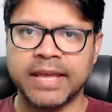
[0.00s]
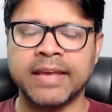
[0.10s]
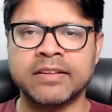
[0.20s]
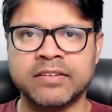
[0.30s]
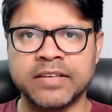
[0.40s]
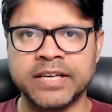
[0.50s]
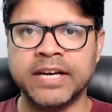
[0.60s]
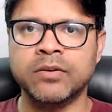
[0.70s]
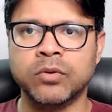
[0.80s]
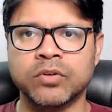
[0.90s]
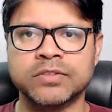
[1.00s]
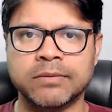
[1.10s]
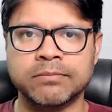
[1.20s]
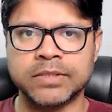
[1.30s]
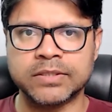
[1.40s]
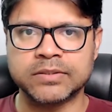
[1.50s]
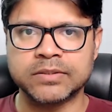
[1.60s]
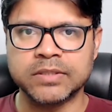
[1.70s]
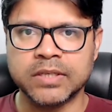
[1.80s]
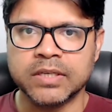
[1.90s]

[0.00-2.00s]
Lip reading: exceeded those numbers.